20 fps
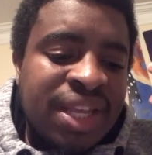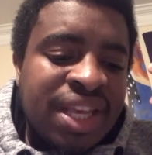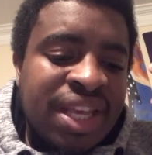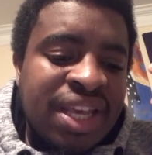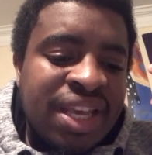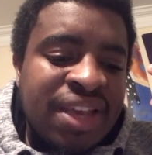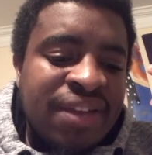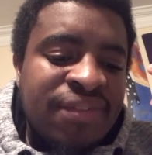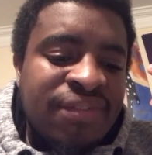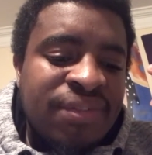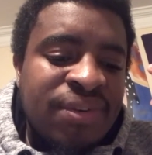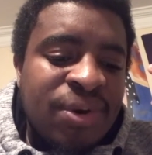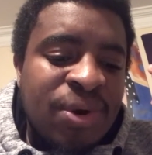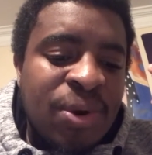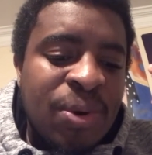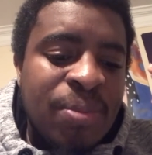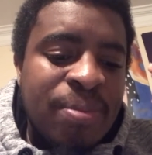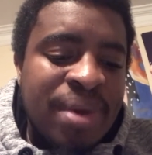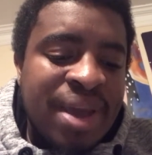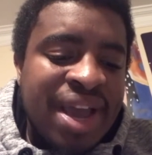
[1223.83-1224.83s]
If
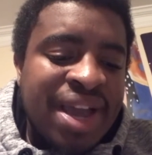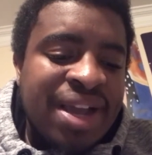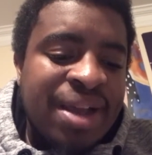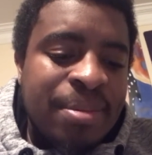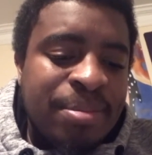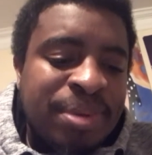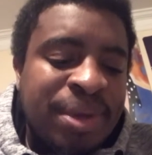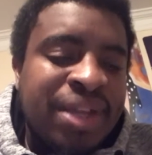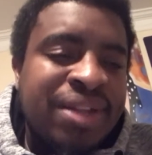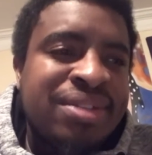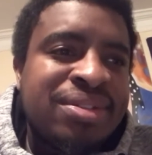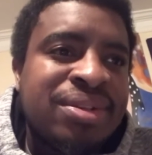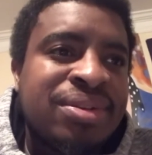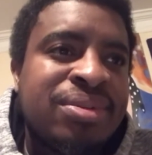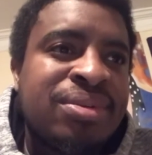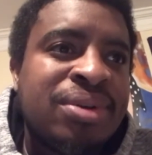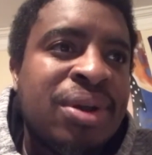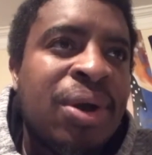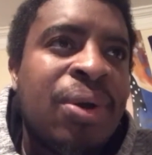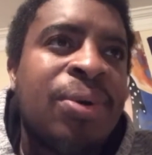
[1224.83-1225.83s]
Omega beats
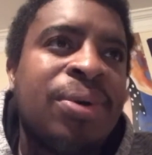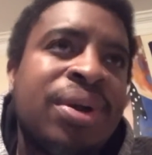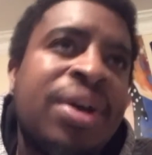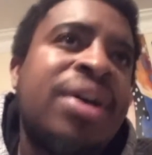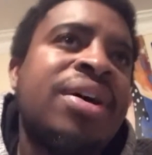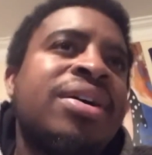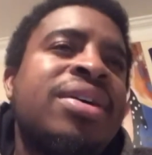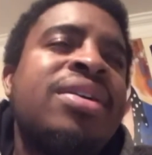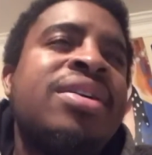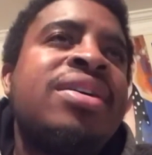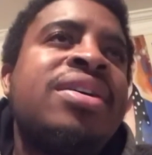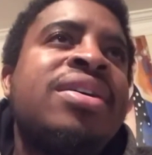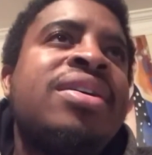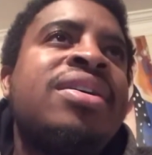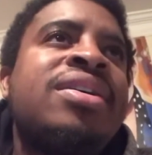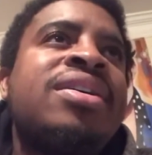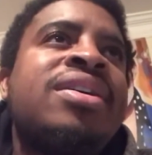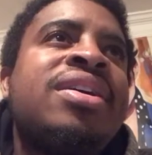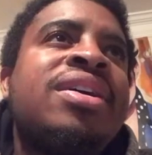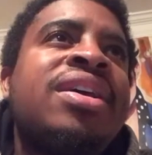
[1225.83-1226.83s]
Kota,
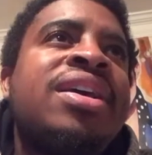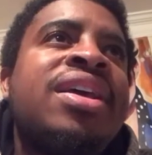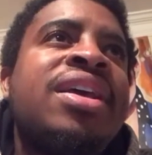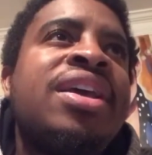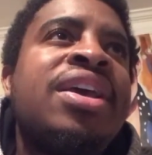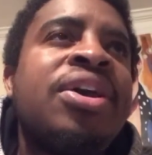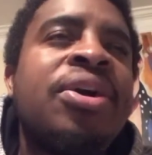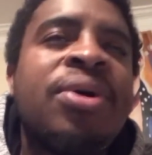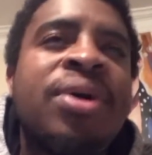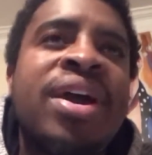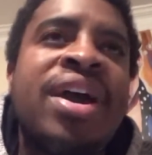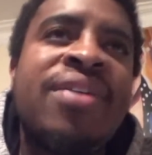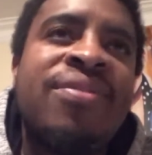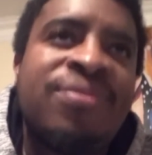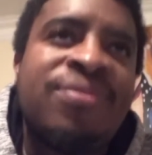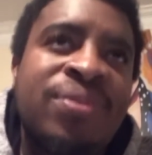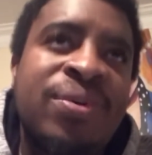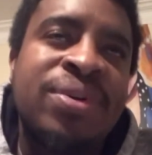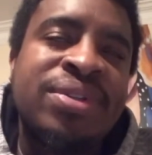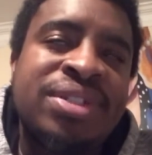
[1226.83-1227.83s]
he'll
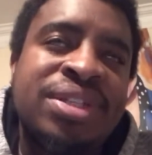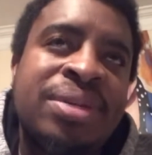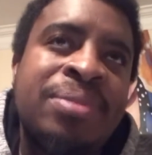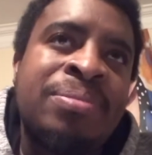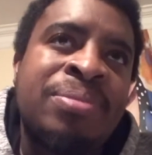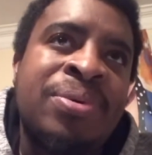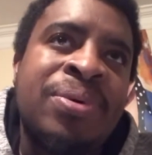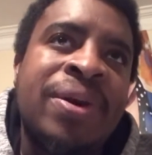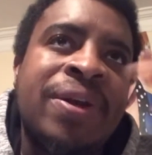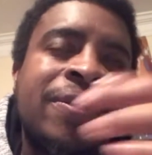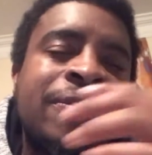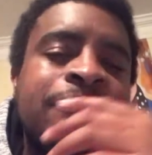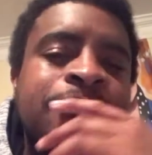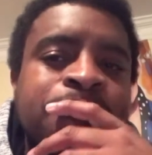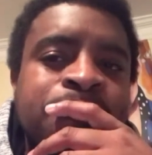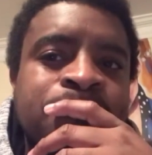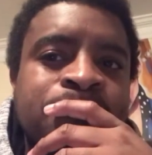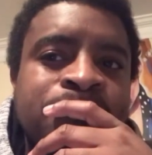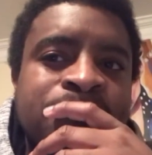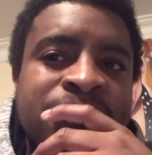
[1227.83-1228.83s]
have 14 points.
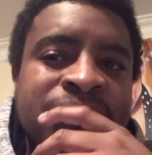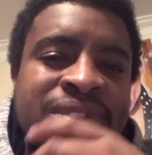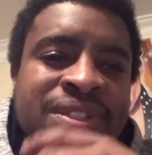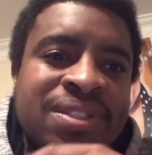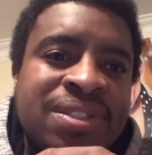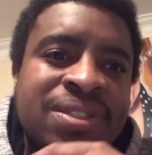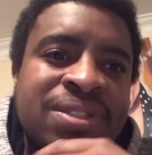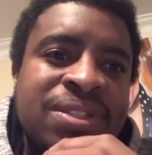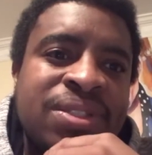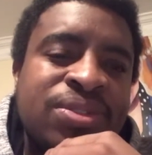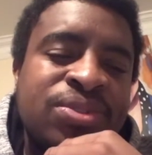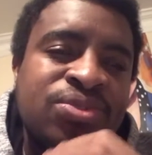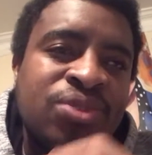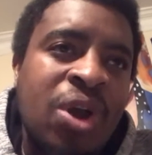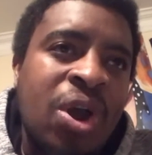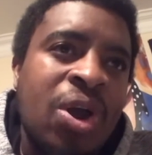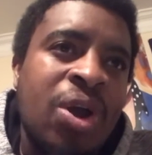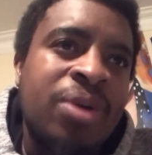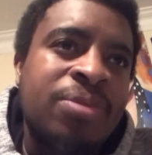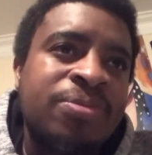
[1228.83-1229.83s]
This is a
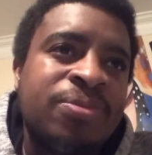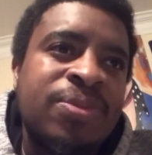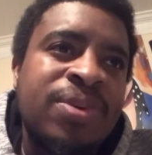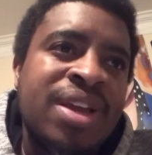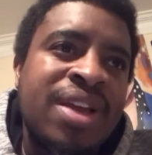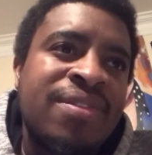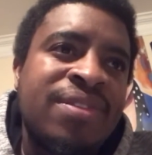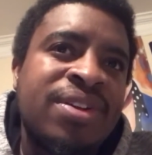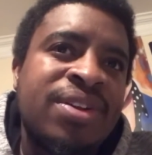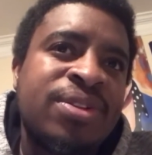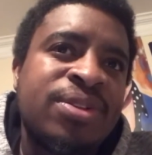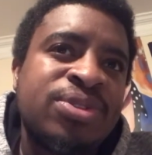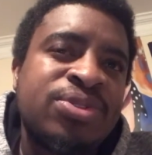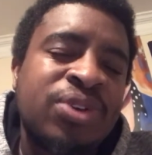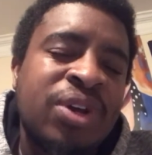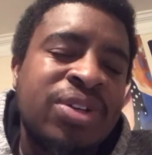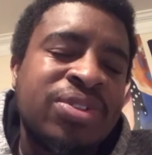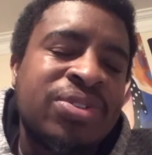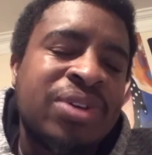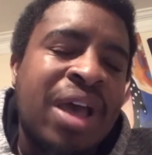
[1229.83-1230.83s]
draw. We have another
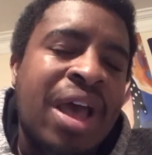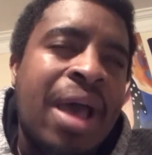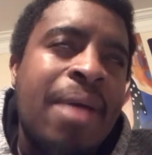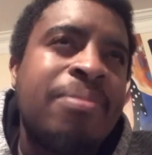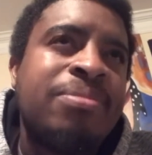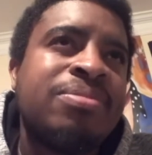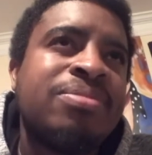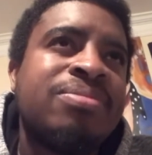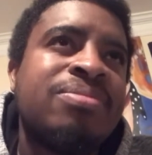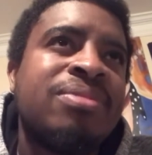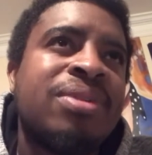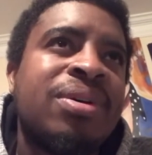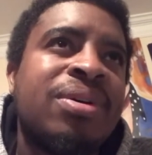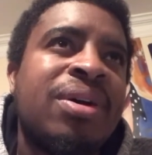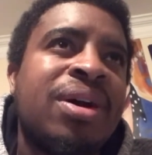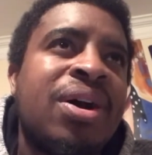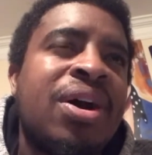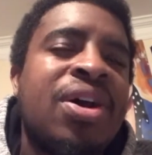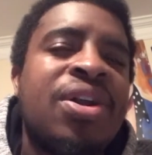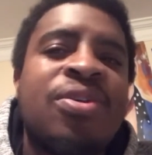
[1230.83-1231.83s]
draw. So I'm
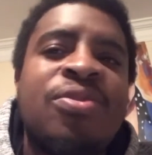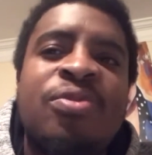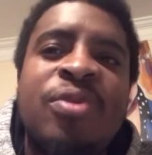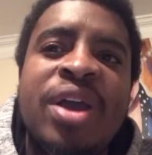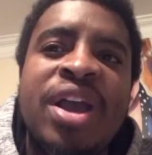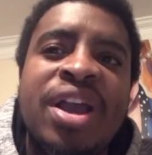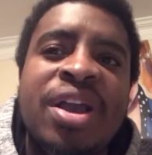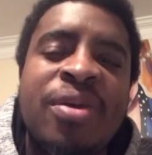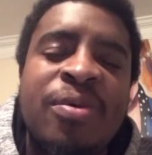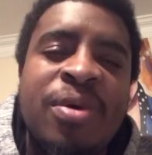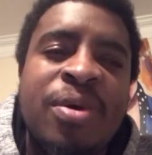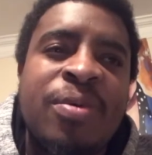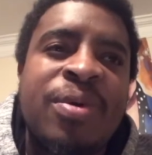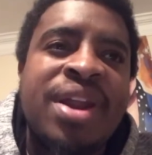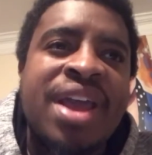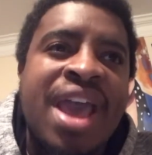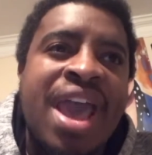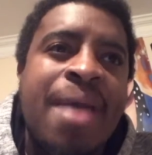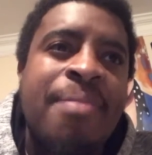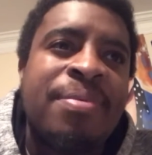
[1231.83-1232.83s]
unaware what
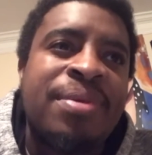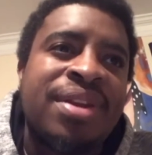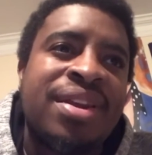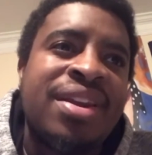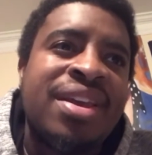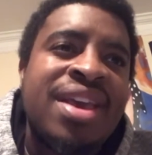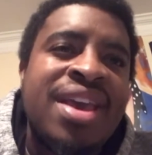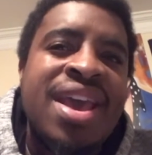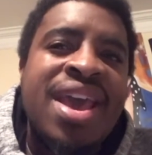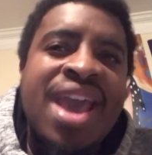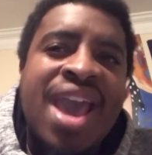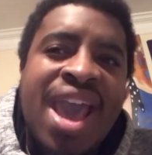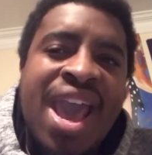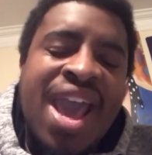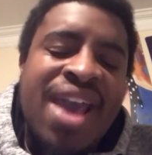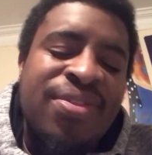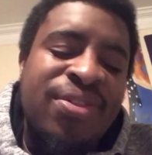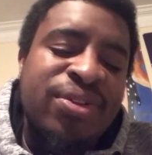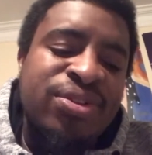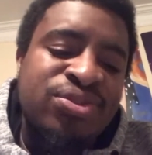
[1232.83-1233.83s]
would happen
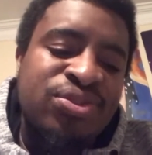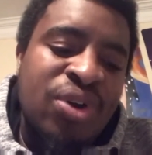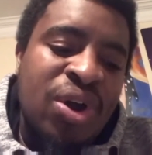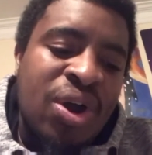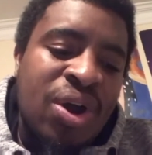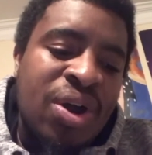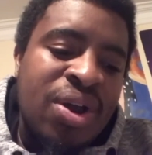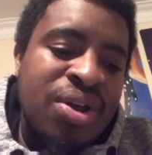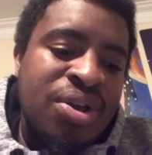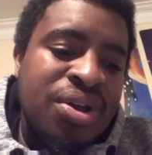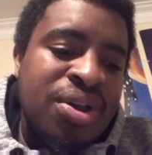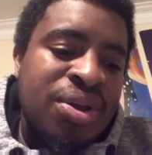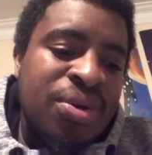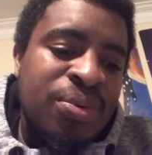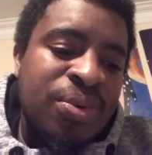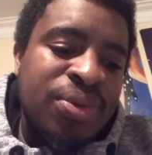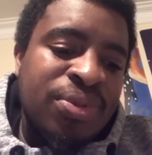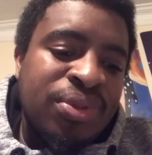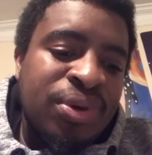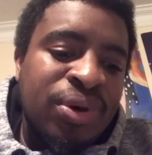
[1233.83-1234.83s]
at the draw.
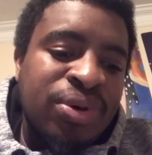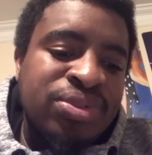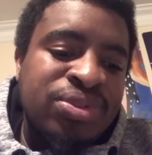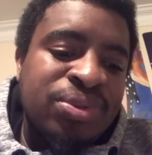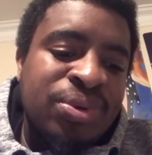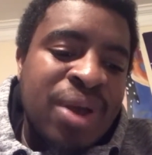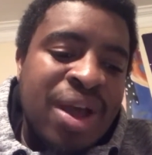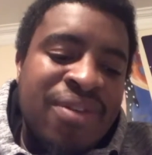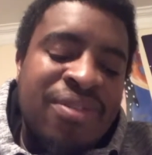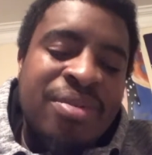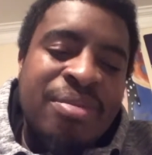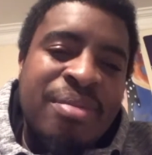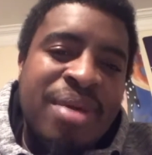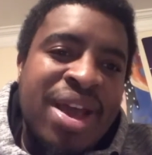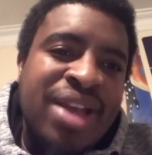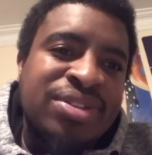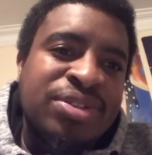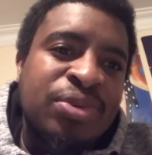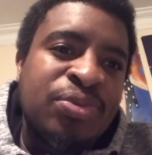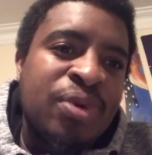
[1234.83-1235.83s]
Would those two have a
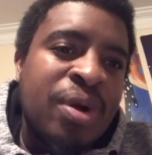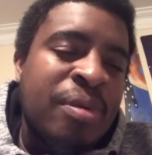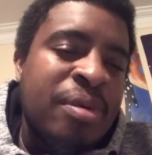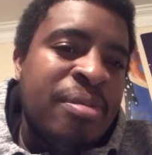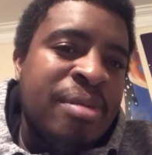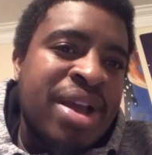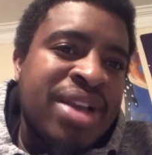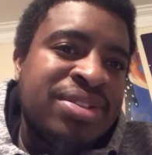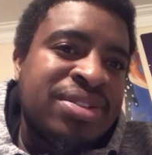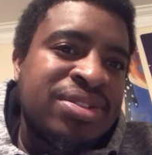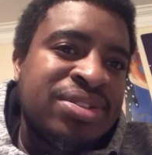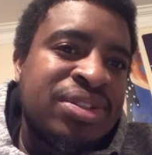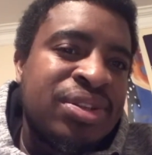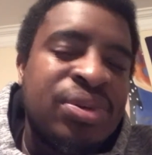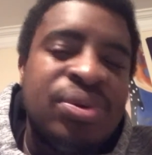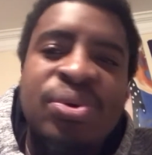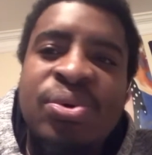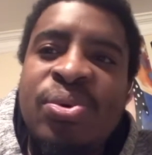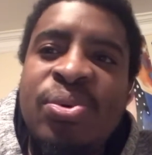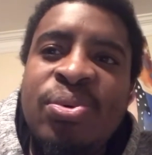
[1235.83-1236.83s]
match, a rubber match, to
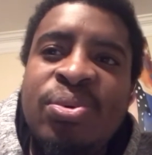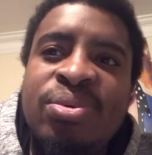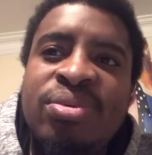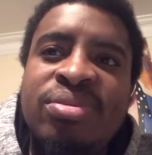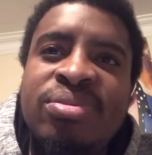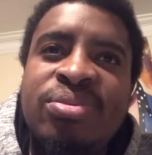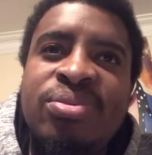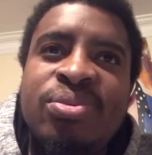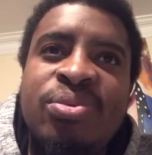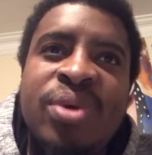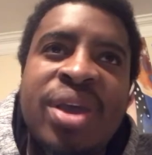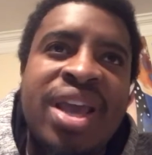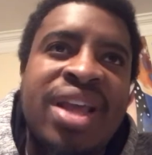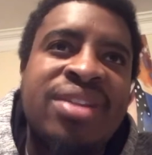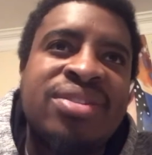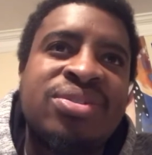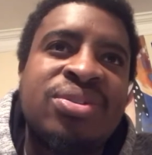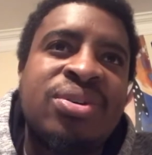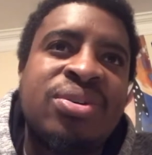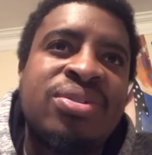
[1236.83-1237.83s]
see who
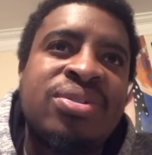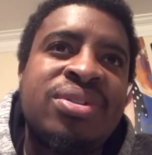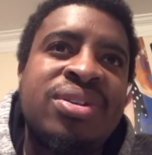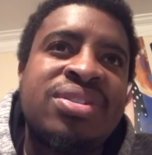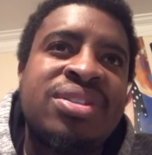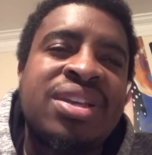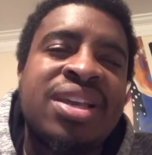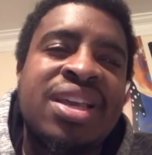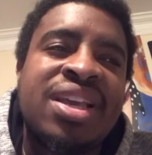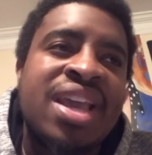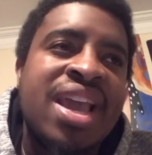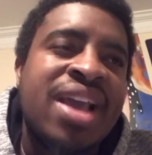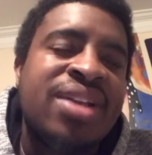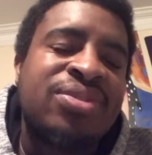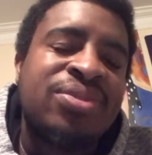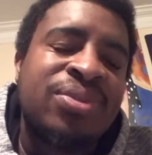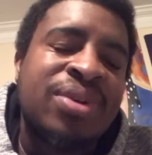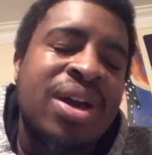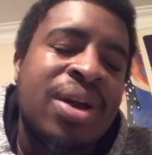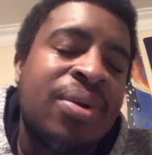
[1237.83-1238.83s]
wins? Or does it get
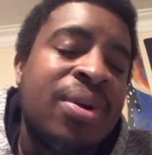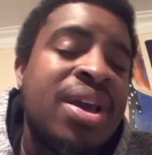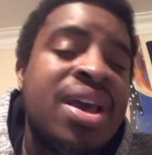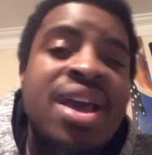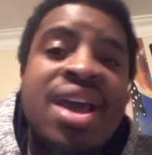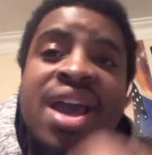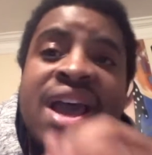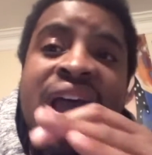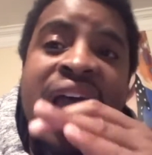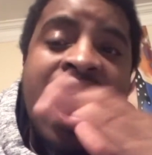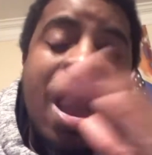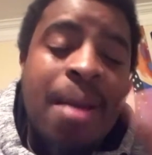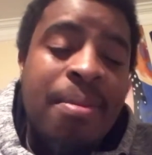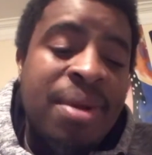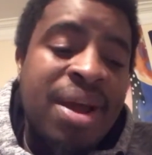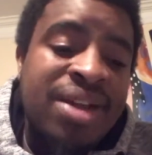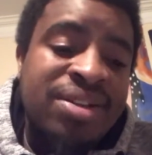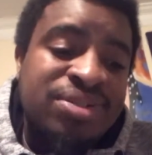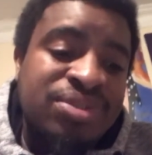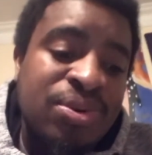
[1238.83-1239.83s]
canceled out? I'm
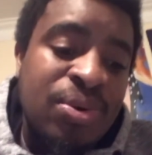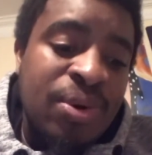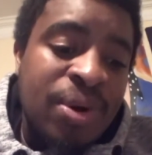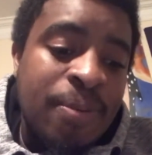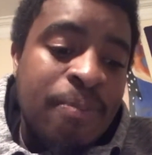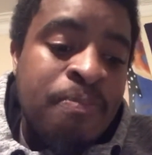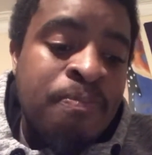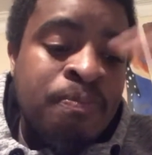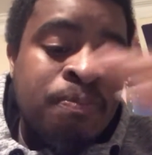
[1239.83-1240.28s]
not sure.